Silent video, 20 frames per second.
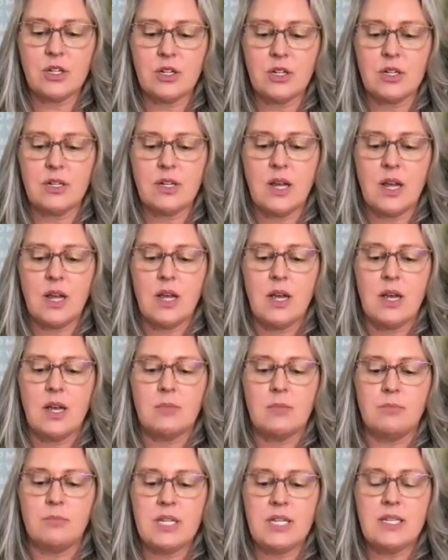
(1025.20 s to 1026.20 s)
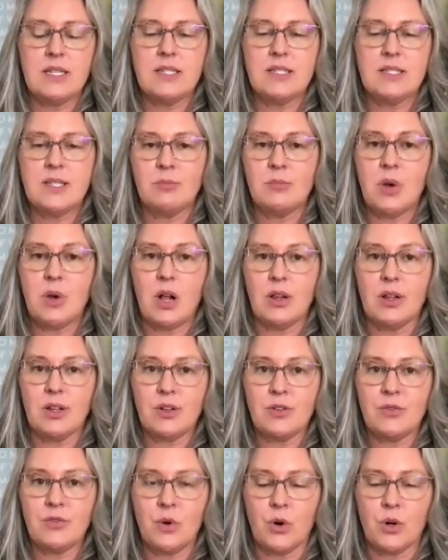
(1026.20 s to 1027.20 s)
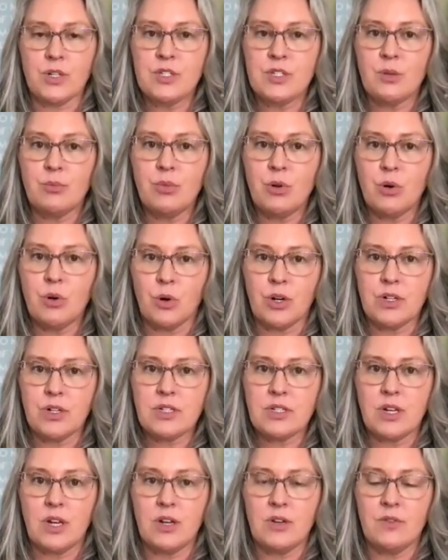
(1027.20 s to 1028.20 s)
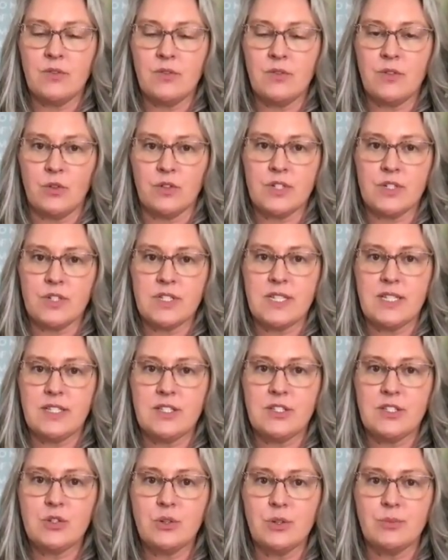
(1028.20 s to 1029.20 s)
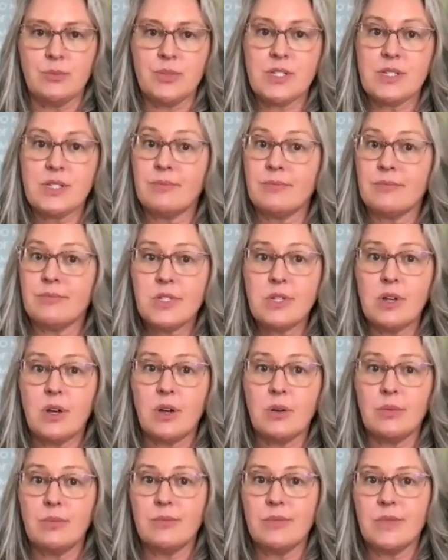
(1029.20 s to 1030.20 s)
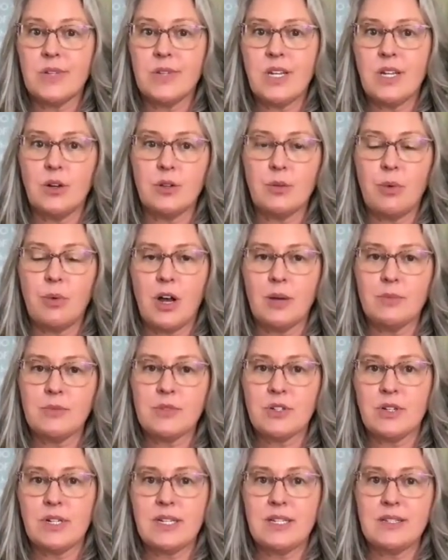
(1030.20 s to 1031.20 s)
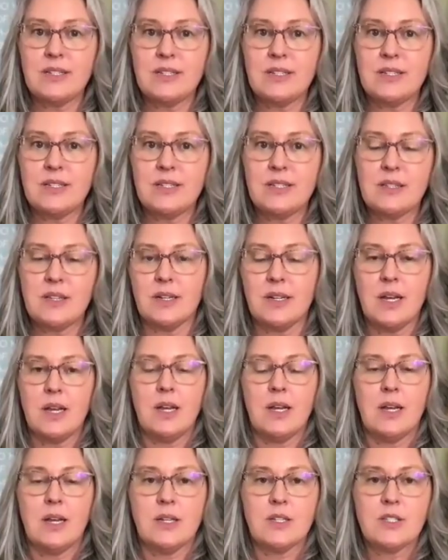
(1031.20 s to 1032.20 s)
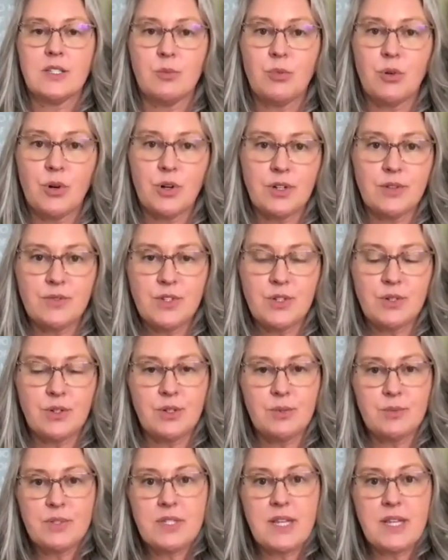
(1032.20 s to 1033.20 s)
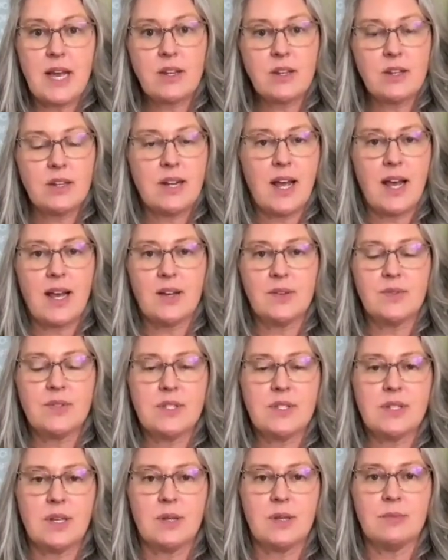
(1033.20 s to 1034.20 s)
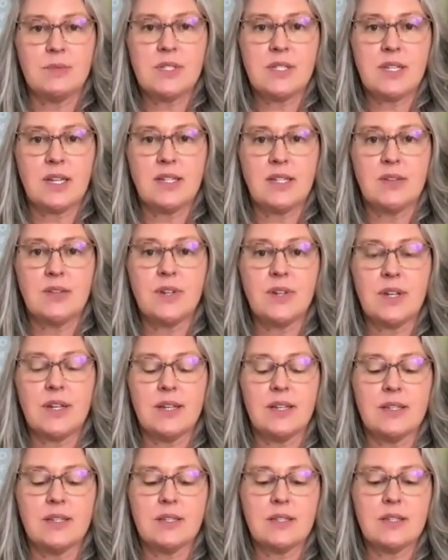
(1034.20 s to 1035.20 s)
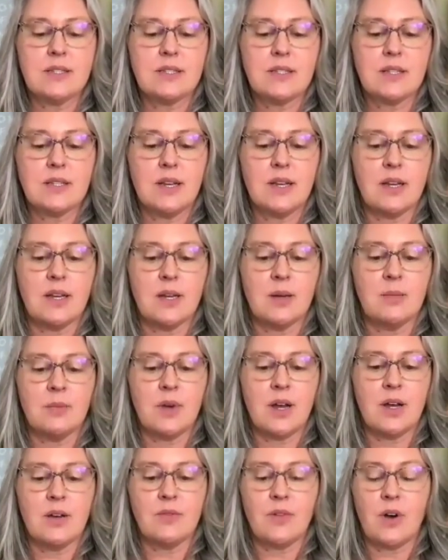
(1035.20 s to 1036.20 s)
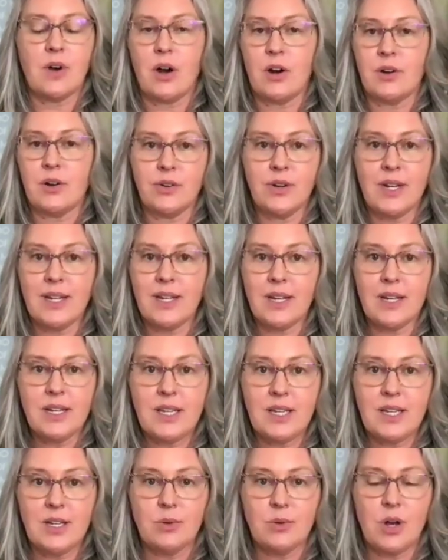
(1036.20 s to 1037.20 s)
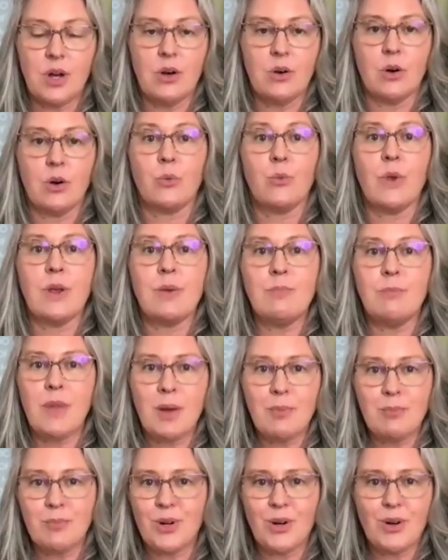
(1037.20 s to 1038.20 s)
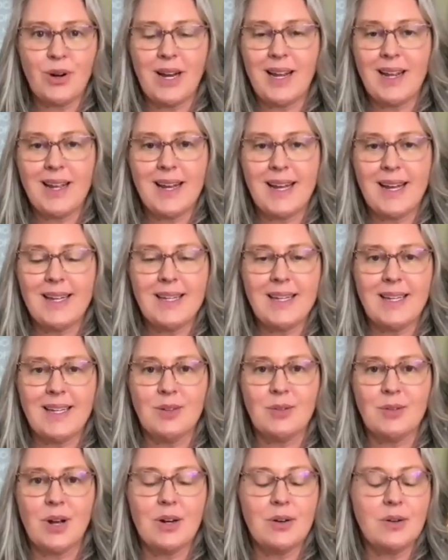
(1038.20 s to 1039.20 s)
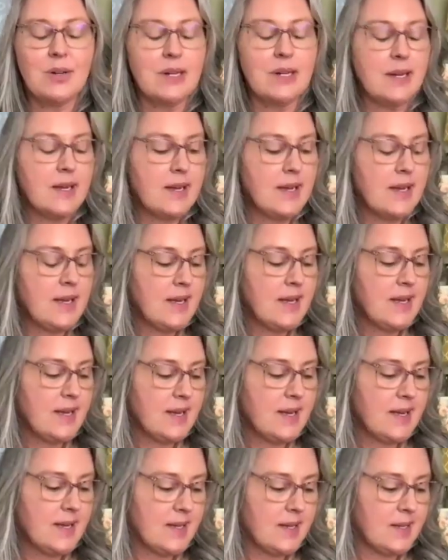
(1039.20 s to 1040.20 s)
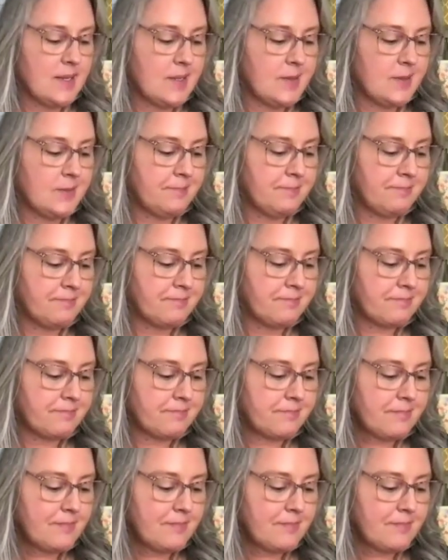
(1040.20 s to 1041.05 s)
could be symbolic for support of overseas troops. So, the palm trees, the supportive troops, that could have some significance of honoring a hero or remembering a hero. Um,